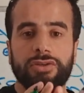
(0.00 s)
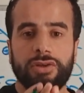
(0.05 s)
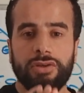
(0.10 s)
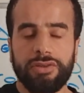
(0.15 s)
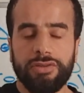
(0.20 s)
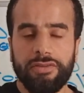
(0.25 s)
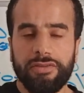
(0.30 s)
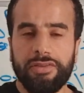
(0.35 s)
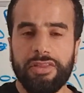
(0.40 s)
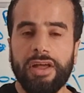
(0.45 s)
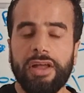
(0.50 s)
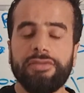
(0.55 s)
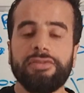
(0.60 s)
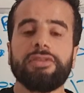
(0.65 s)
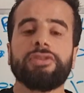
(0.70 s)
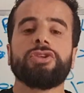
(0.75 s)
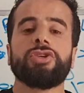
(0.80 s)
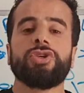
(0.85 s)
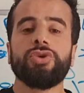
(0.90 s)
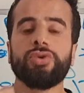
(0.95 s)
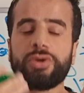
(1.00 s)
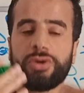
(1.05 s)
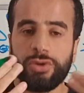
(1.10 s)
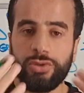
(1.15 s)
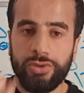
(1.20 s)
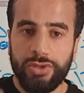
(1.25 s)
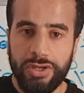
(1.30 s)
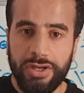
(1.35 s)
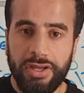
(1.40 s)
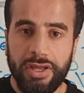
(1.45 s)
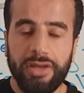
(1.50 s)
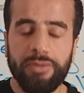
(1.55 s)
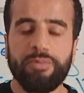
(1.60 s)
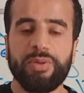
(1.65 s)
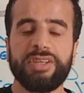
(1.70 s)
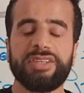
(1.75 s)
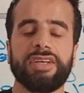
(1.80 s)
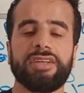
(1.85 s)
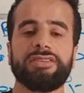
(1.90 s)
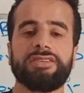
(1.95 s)
then you could
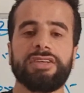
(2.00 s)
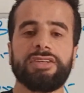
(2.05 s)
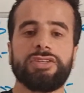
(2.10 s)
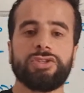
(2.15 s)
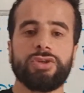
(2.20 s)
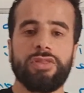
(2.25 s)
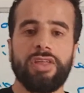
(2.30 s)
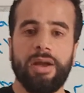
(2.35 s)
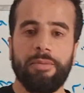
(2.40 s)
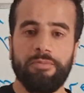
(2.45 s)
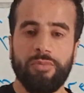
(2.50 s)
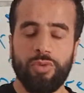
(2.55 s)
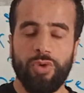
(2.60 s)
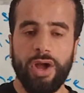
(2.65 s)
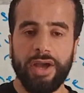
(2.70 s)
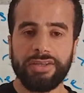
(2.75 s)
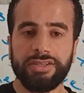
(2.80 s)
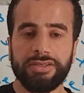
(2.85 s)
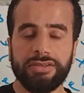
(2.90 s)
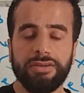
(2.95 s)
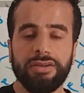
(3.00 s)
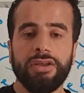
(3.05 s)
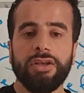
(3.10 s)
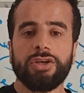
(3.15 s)
present it to them, right?